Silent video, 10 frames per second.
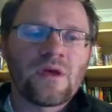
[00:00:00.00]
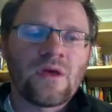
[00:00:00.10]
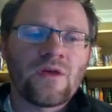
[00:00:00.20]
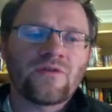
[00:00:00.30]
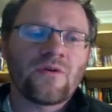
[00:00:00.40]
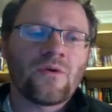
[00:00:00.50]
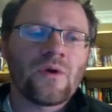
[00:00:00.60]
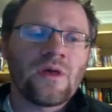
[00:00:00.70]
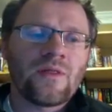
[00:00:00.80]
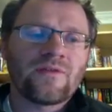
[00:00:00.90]
So
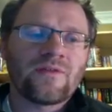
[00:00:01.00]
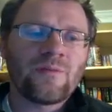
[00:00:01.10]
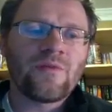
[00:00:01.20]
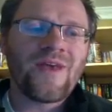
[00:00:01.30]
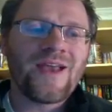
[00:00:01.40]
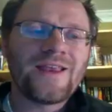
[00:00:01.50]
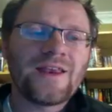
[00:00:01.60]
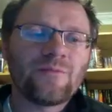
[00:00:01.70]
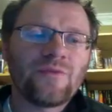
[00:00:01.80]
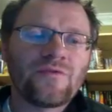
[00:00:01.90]
the sum of any
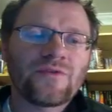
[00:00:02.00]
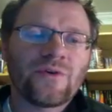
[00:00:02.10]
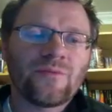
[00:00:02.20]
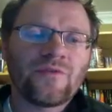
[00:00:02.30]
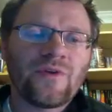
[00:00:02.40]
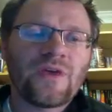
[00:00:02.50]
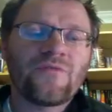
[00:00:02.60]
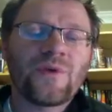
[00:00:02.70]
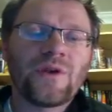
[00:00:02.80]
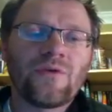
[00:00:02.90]
number of terms,
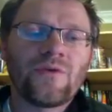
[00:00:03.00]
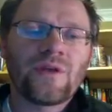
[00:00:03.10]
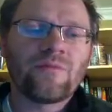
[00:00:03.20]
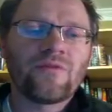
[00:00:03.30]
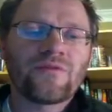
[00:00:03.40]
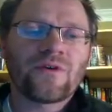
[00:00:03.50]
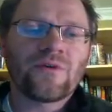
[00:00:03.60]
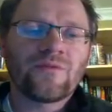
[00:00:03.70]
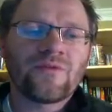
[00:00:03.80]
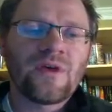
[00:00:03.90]
if we know the number of
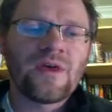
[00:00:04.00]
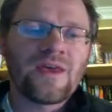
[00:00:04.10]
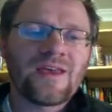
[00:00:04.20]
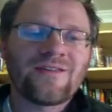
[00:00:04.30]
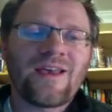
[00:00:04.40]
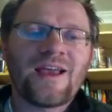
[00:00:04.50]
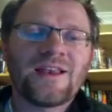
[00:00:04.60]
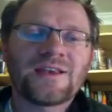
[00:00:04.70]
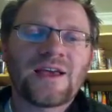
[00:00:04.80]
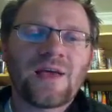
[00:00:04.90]
terms, is
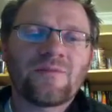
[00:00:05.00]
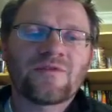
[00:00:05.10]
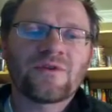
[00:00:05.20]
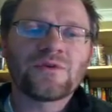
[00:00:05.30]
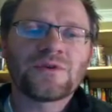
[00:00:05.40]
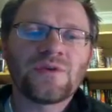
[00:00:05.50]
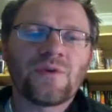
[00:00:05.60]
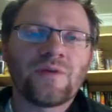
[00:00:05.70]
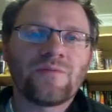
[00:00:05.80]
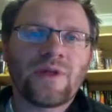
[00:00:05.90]
n times
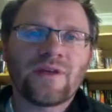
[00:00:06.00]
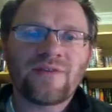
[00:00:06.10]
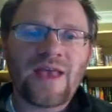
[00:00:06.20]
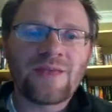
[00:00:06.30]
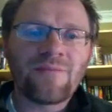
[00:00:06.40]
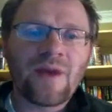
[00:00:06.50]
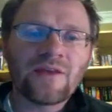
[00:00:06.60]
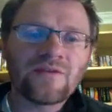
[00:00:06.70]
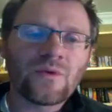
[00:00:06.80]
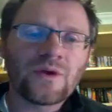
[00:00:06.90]
2t1 plus n
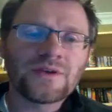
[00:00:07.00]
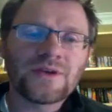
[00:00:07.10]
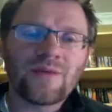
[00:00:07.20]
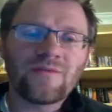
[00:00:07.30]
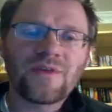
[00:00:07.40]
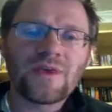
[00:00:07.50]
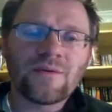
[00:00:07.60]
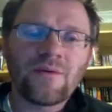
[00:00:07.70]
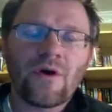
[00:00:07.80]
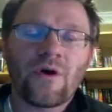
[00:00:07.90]
minus 1 times d,
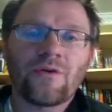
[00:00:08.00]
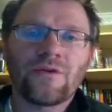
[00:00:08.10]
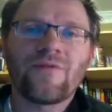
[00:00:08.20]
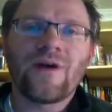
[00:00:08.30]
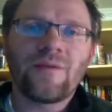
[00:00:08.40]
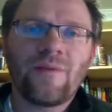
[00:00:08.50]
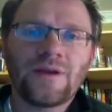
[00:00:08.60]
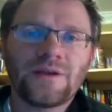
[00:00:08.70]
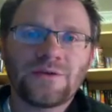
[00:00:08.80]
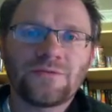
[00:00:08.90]
all divided by
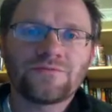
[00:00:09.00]
2.